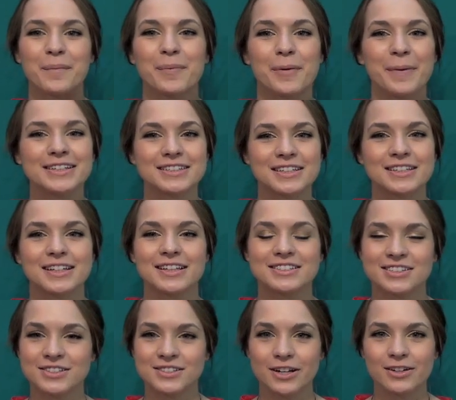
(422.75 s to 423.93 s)
But basically
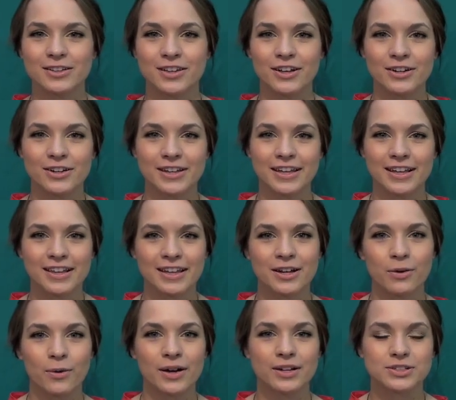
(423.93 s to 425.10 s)
this is their little healing
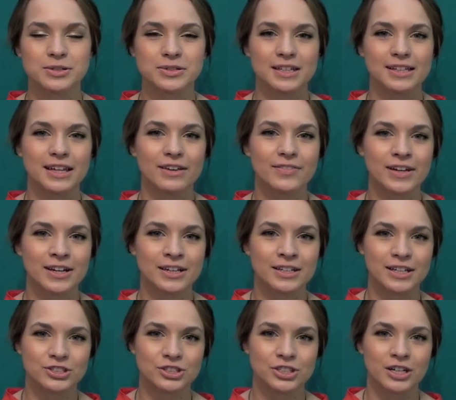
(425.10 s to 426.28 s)
oil, so it's a leave-in
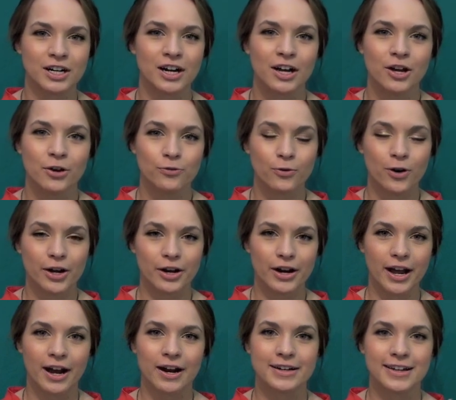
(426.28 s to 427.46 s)
conditioner for your
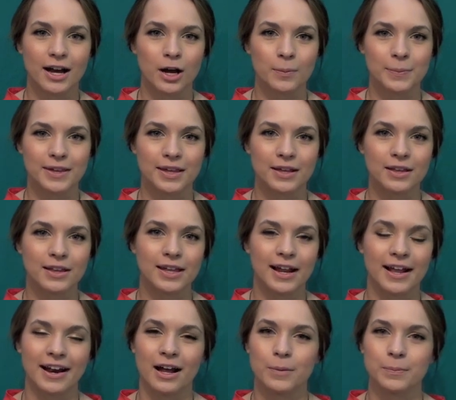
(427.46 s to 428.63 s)
hair to help heal it
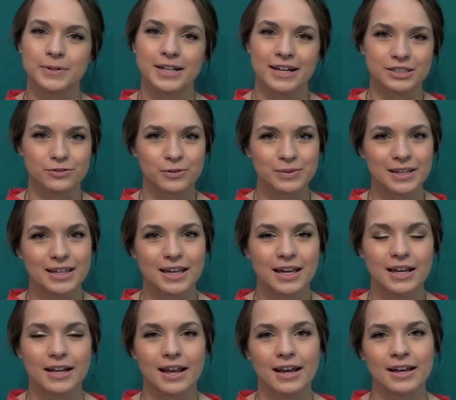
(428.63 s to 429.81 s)
and help protect it from the
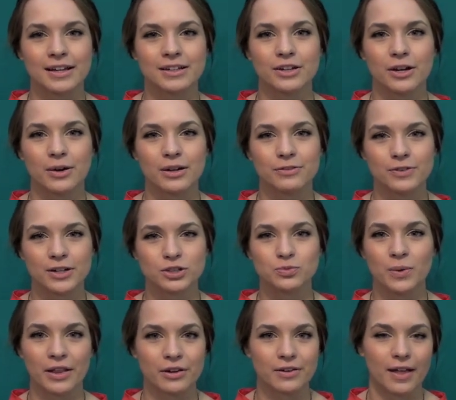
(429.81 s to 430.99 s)
heat and, you know, adverse
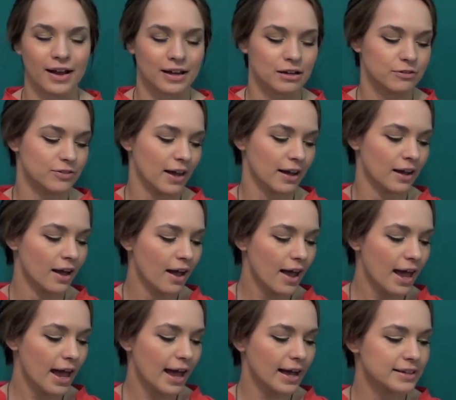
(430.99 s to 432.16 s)
weather, that kind of thing.
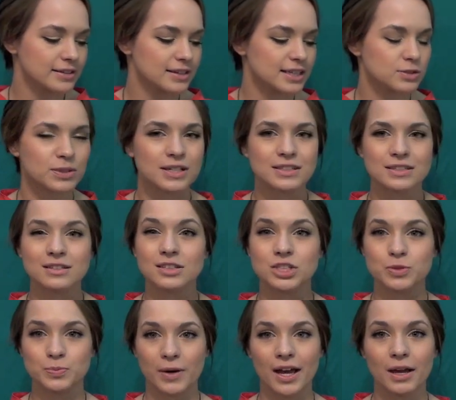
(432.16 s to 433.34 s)
And this one is in the
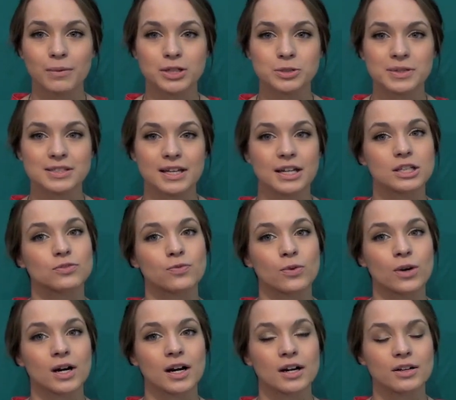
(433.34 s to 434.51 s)
spray, which means that it's
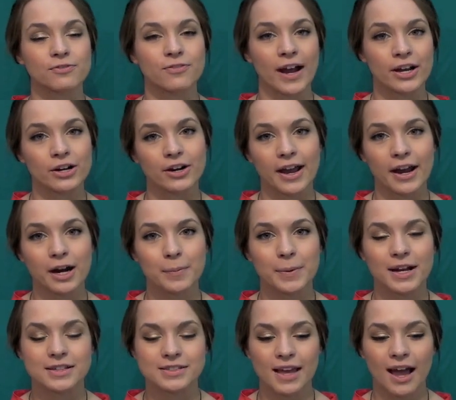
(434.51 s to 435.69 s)
for finer hair,
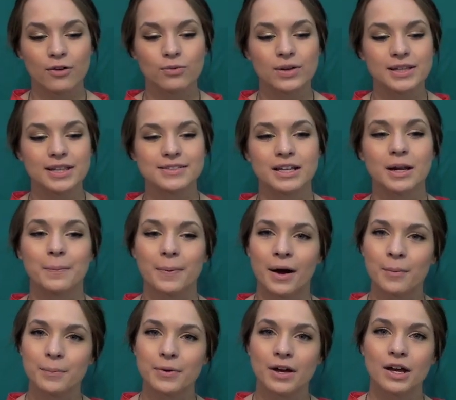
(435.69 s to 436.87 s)
because they have one that's in a
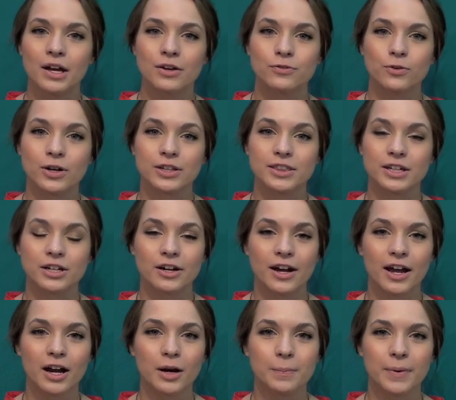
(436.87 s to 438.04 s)
pump for thicker
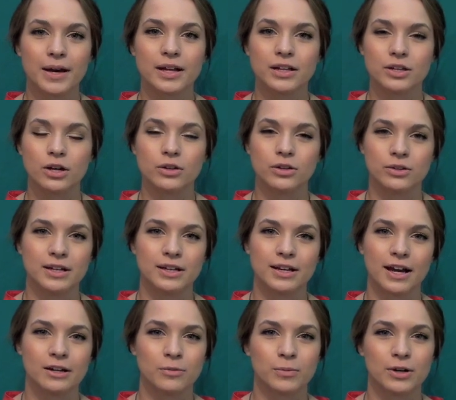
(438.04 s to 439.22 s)
hair, but you know, you need it
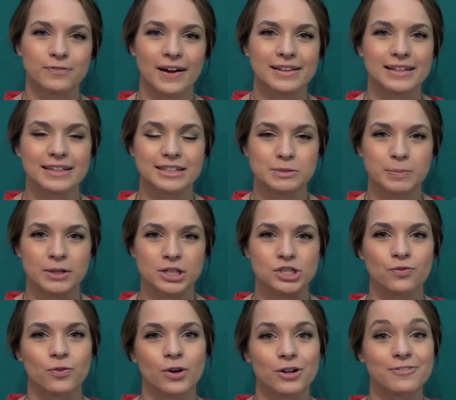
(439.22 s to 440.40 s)
kind of more finely
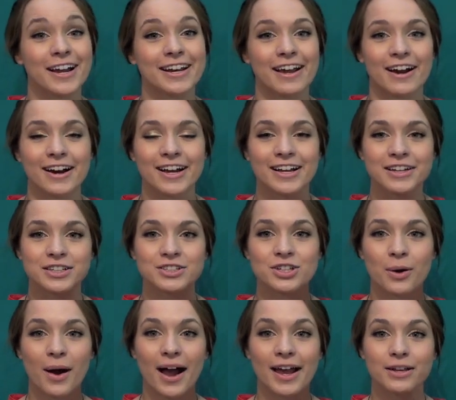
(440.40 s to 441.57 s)
dispersed for fine hair.
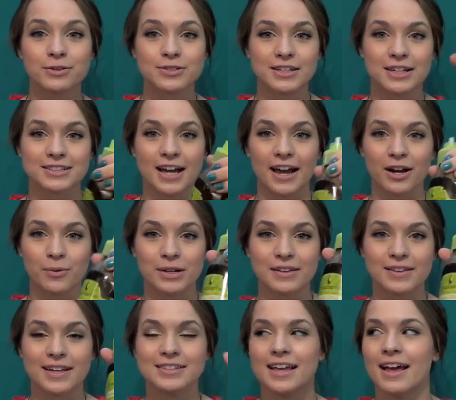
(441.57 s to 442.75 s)
So I used an entire one of
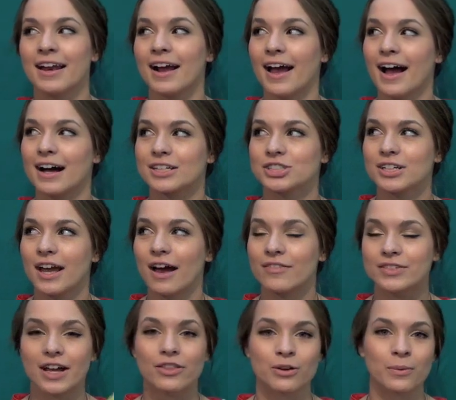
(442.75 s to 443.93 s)
these, and I actually have
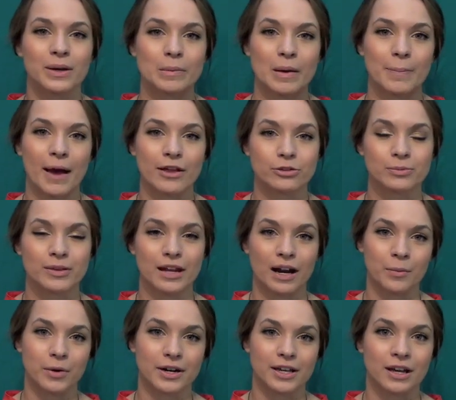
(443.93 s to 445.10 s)
another one in my bathroom that
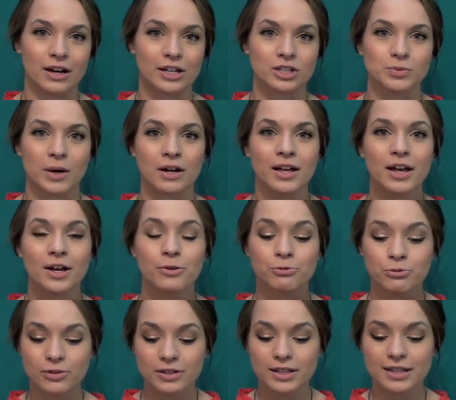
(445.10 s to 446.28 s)
I'm working on as well.
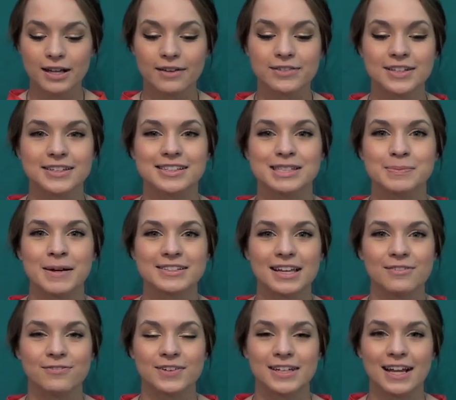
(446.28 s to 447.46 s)
Really love this. It smells
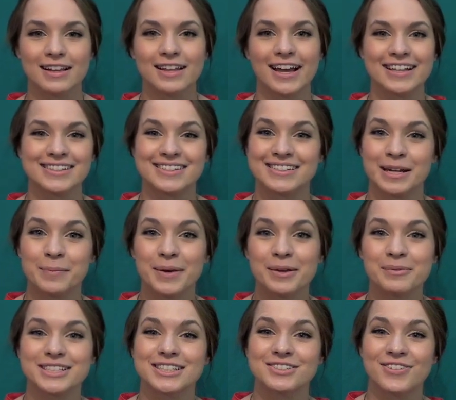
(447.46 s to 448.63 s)
like vanilla and cinnamon,
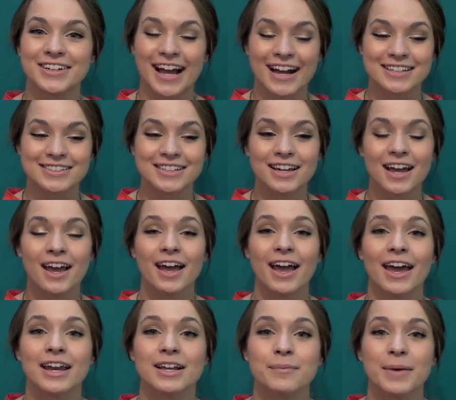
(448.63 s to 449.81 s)
which is fantastic,
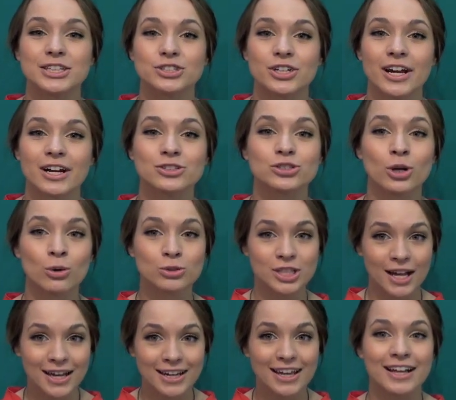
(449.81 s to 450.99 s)
and it makes your hair so
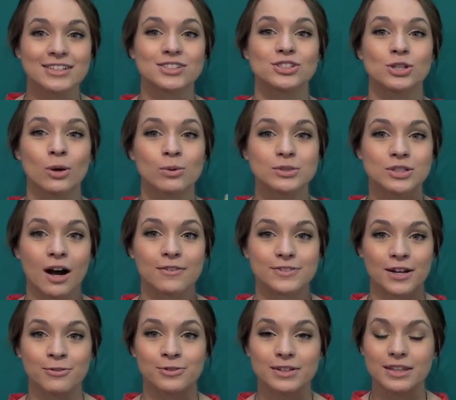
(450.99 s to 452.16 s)
shiny and so soft.
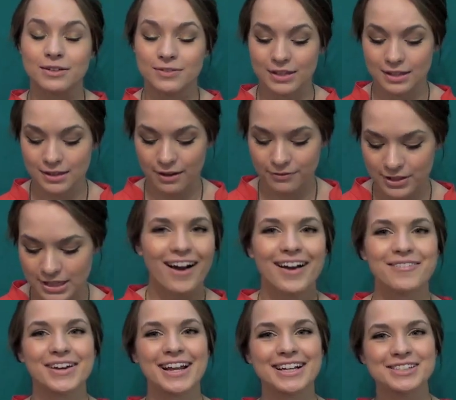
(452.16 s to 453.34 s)
I really love this.
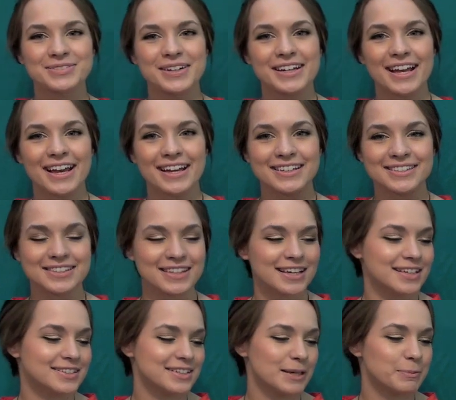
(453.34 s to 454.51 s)
Alright, my next one is
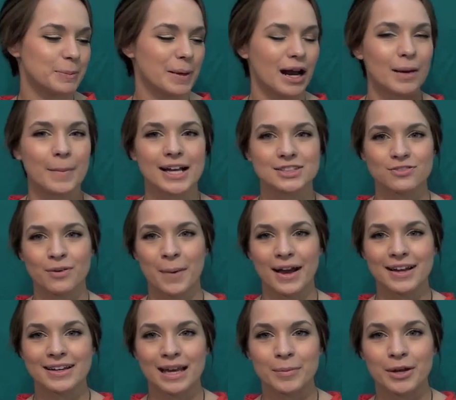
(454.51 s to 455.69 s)
the Deep Repair Mask from
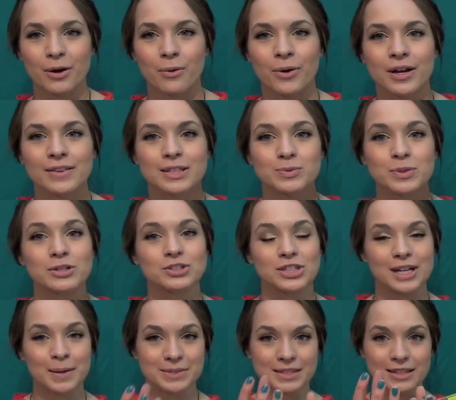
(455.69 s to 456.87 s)
Macadamia Oil. This one usually
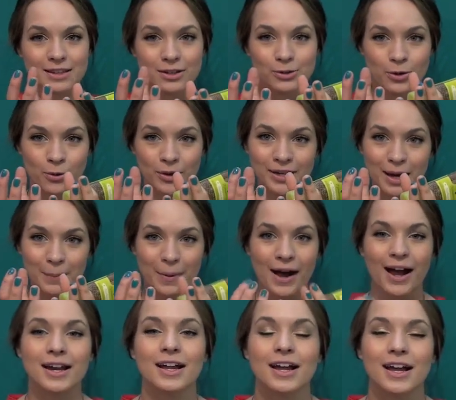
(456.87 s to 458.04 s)
comes in the little coconut
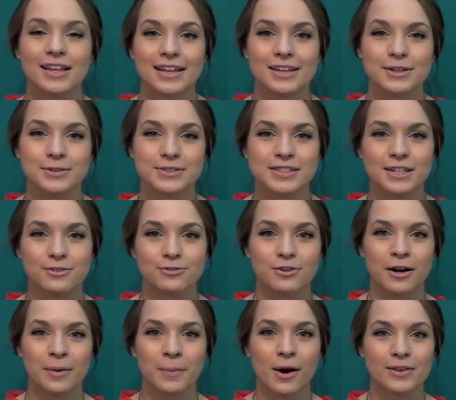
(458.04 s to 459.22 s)
pot like you see
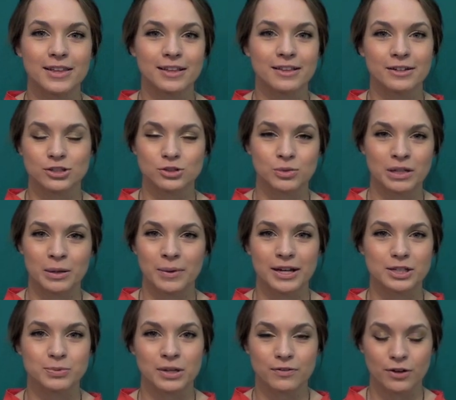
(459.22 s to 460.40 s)
from All That Glitters 21.
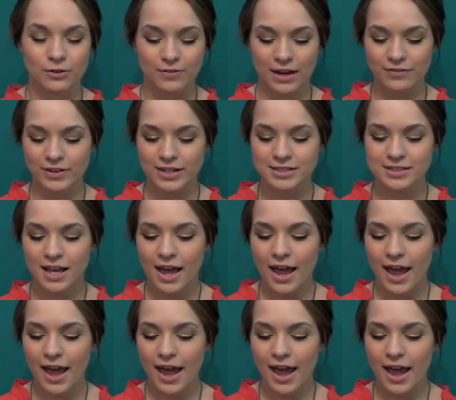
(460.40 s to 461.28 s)
It's one of her favorites.